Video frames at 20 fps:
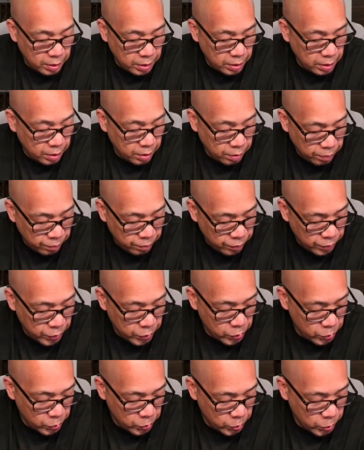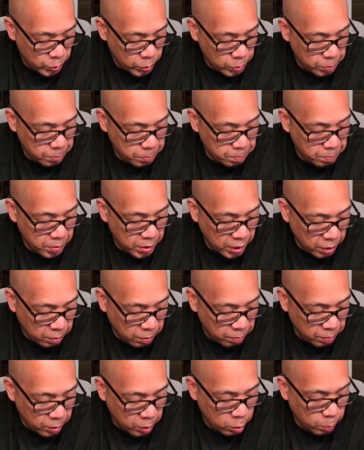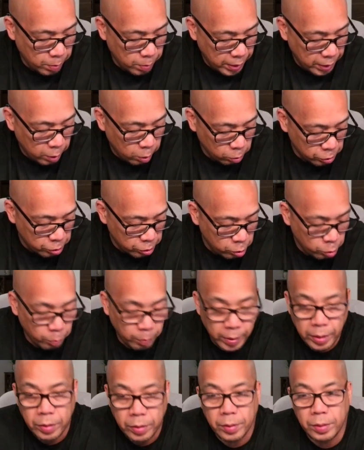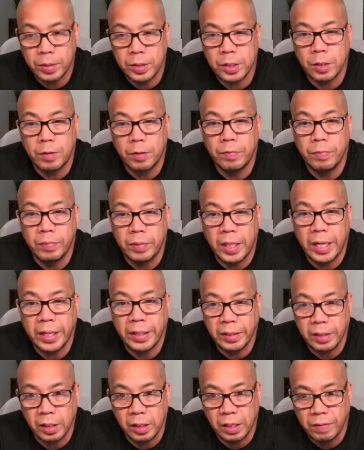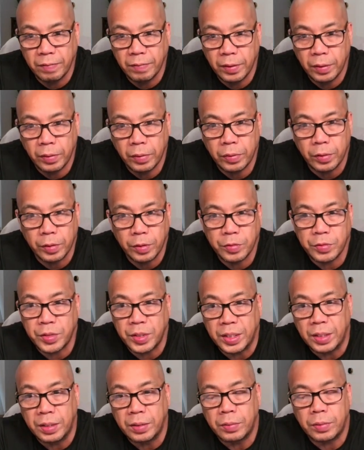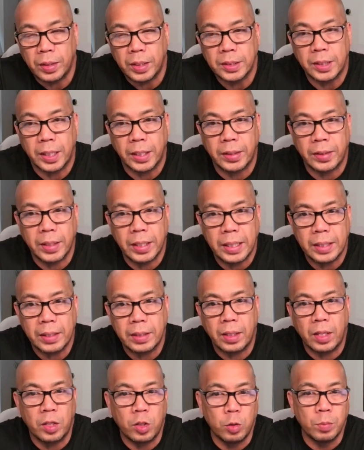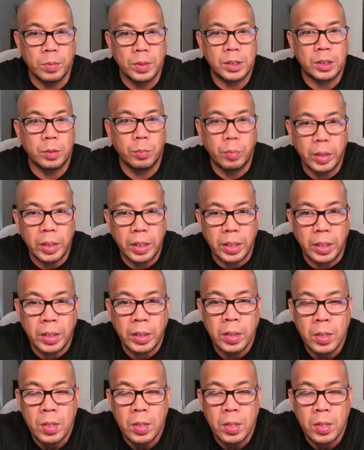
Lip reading: if you go by the old school methods of 9, 11, 13, things like that, and you miss the breeding.